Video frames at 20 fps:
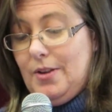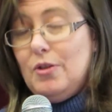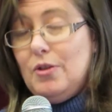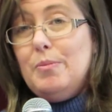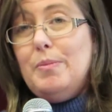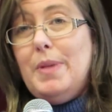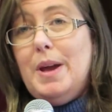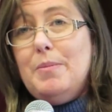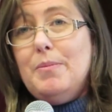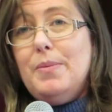
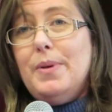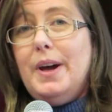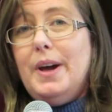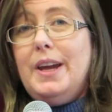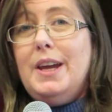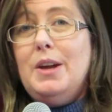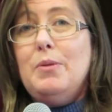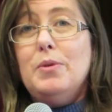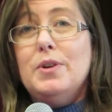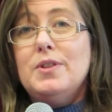Remember,
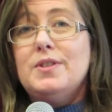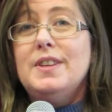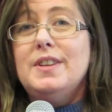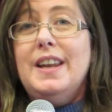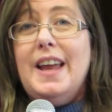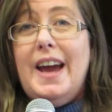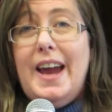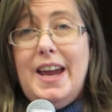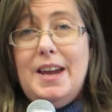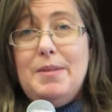he was
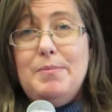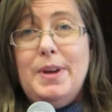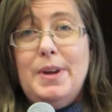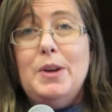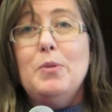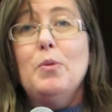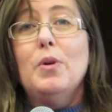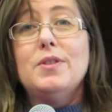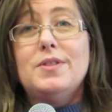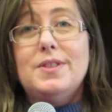lame,
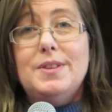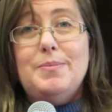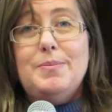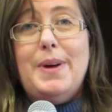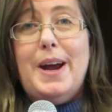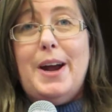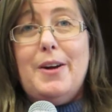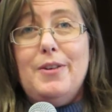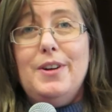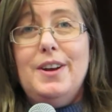he wasn't
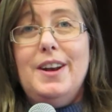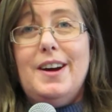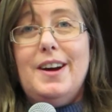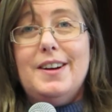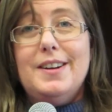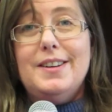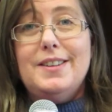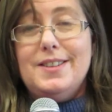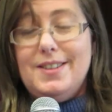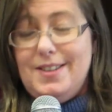
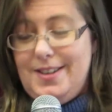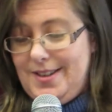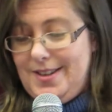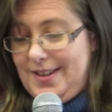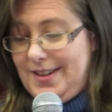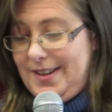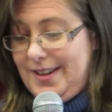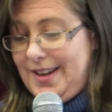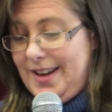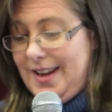
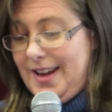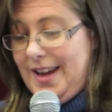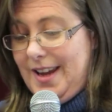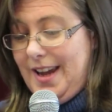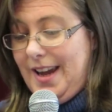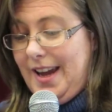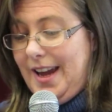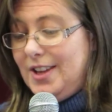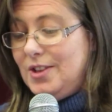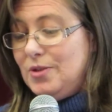paralyzed.
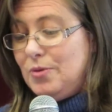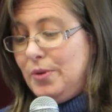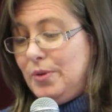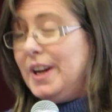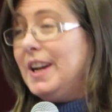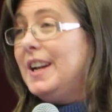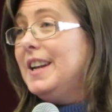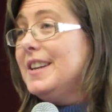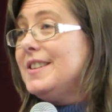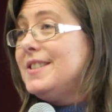It's
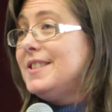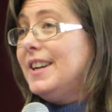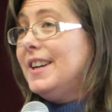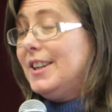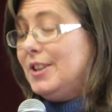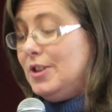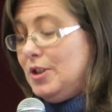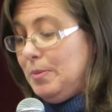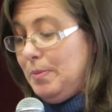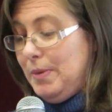
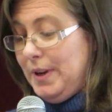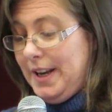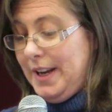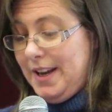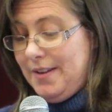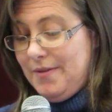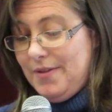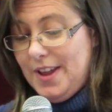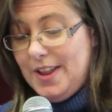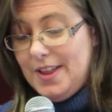realistic to
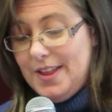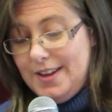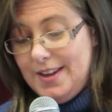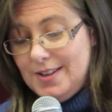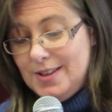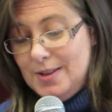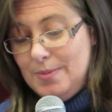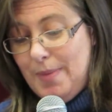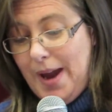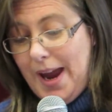believe that
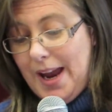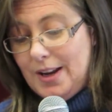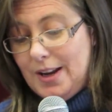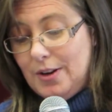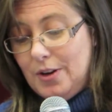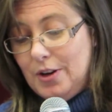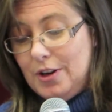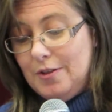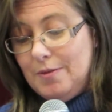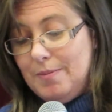this
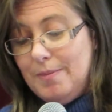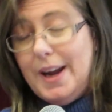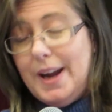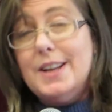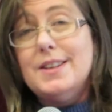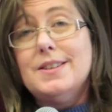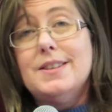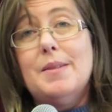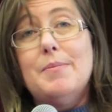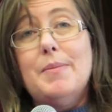man could have
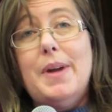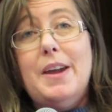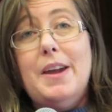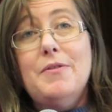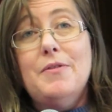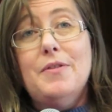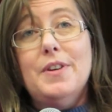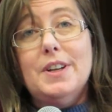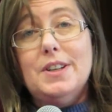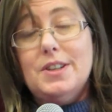made some
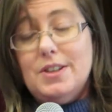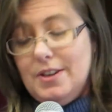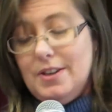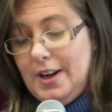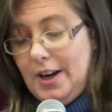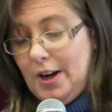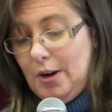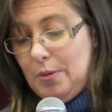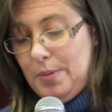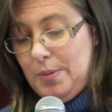effort
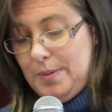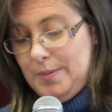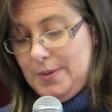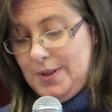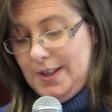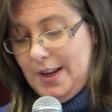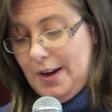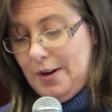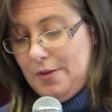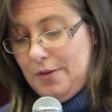to help
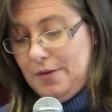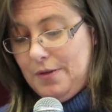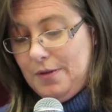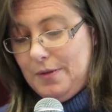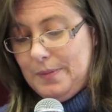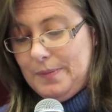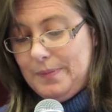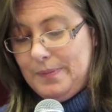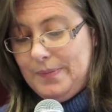himself.